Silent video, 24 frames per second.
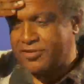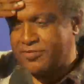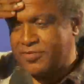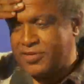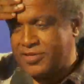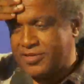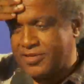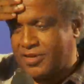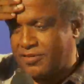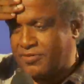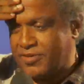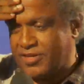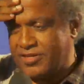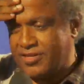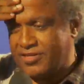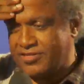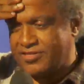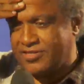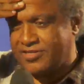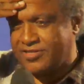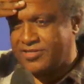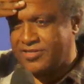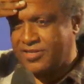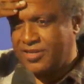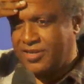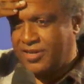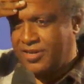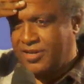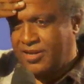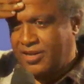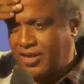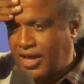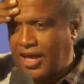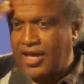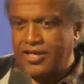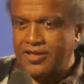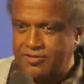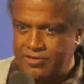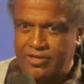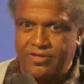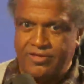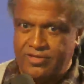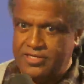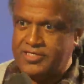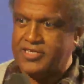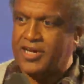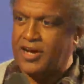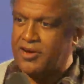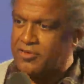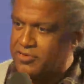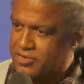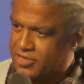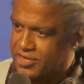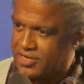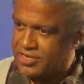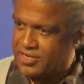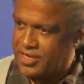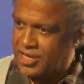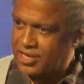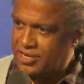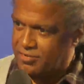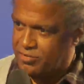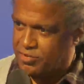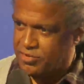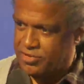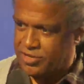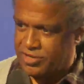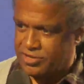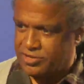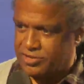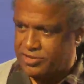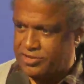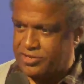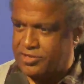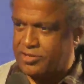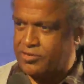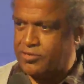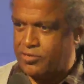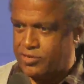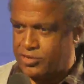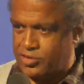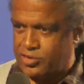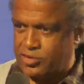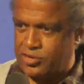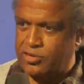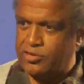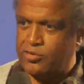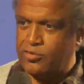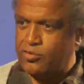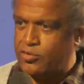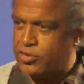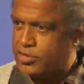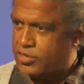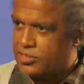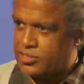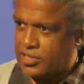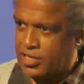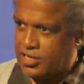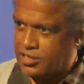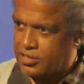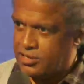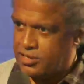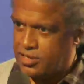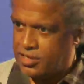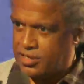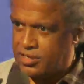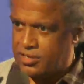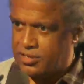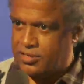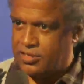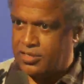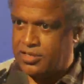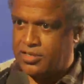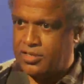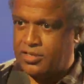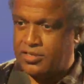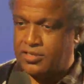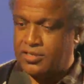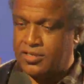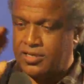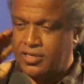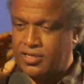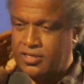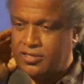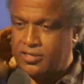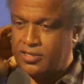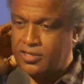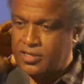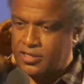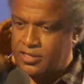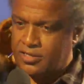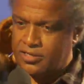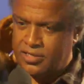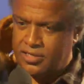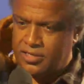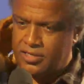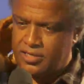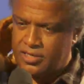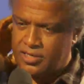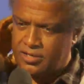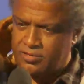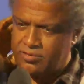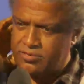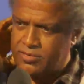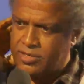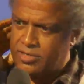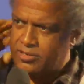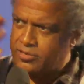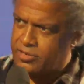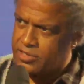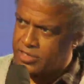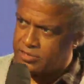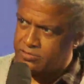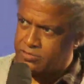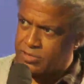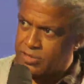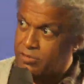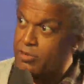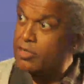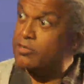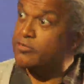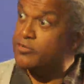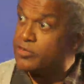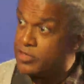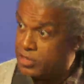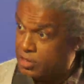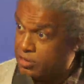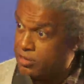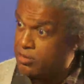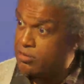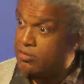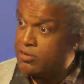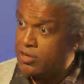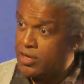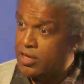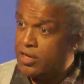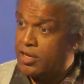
a little bit. I mean, it's and an entirely Canadian production too. It's you and and and and and, and uh, Nick Mancuso,